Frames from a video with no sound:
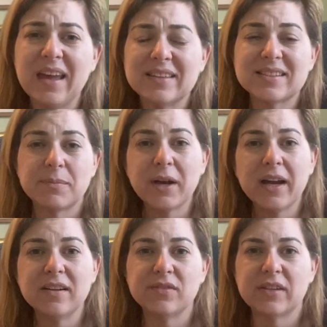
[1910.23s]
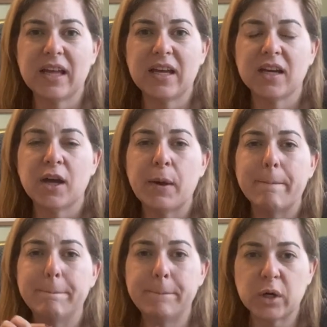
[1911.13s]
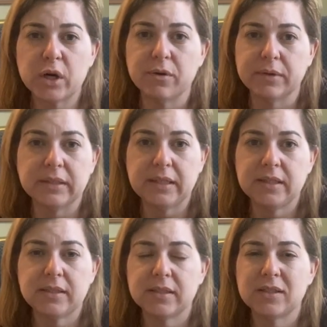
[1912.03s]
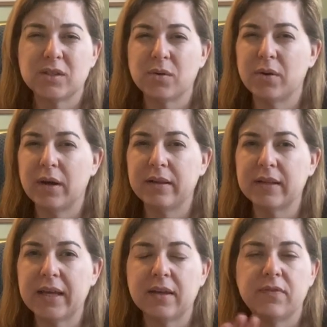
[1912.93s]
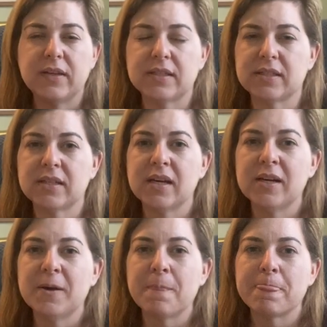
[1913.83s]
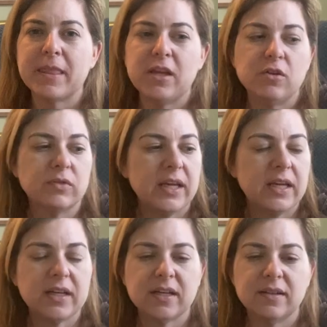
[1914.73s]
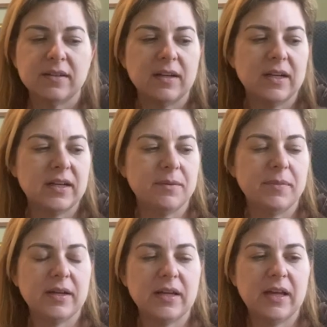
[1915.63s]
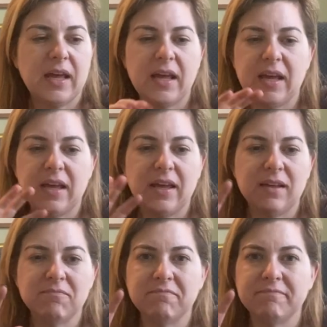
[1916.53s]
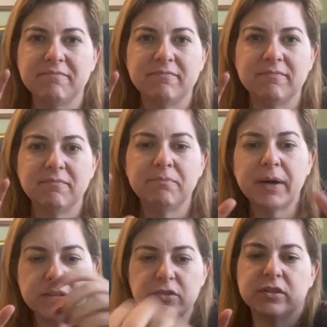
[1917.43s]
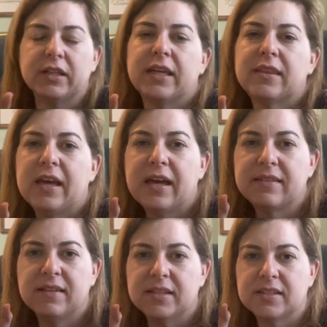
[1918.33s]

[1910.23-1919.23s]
some kind of like bar release. So like if it's, you know, like a bundle, like they have this.